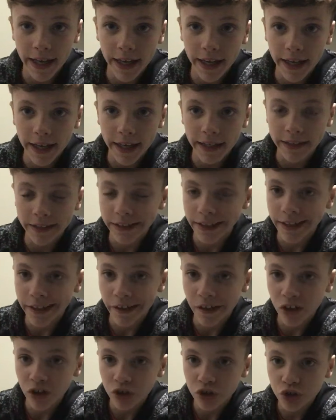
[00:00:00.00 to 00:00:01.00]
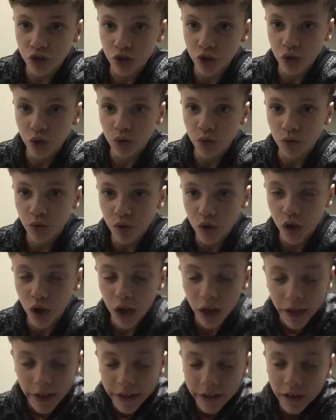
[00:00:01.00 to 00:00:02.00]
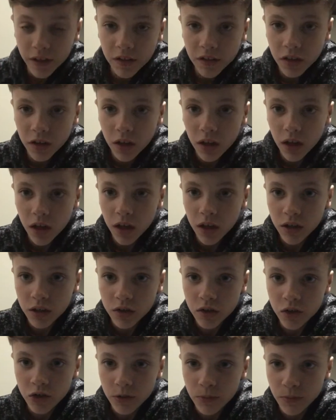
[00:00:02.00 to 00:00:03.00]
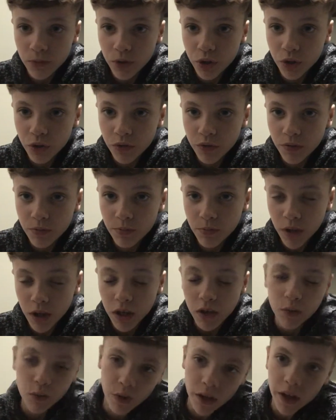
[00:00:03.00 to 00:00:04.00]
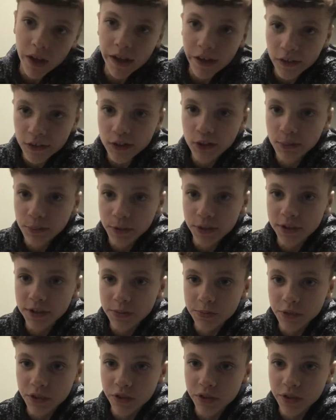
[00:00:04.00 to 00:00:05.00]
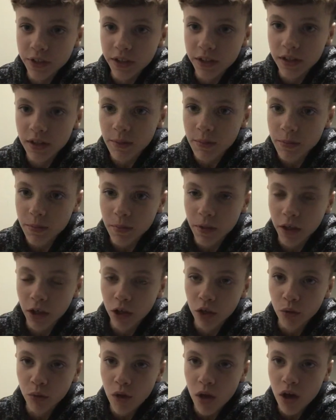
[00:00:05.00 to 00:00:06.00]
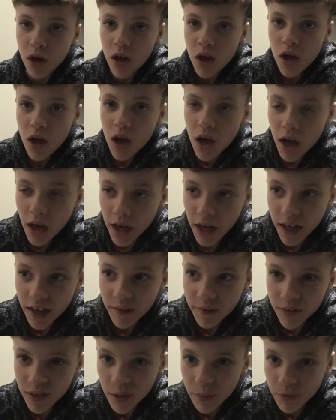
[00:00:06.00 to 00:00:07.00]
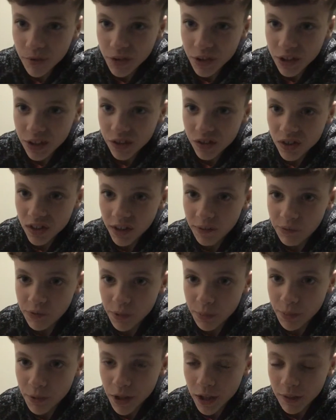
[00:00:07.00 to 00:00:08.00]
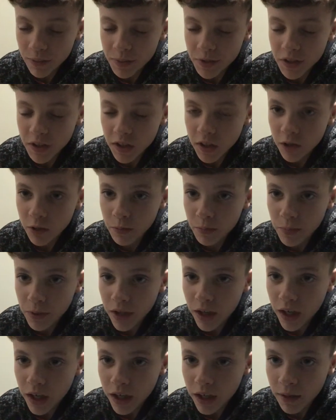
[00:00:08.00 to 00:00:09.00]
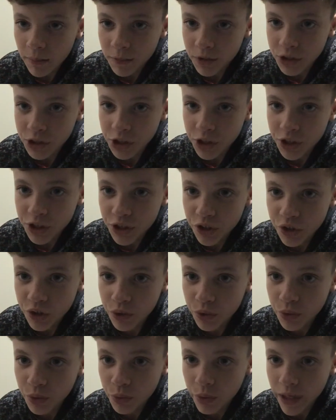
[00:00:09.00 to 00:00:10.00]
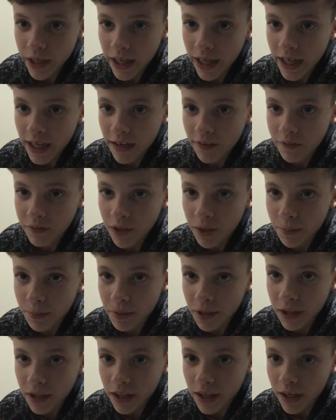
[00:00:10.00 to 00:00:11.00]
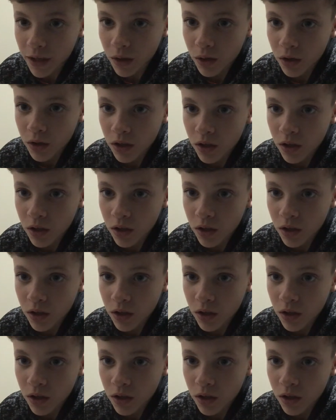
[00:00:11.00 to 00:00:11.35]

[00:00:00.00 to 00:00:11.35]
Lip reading: And I also got some new, I also put some new things up on my art wall. I have a couple things left to put up still, but I'm going to show you what I have up right now.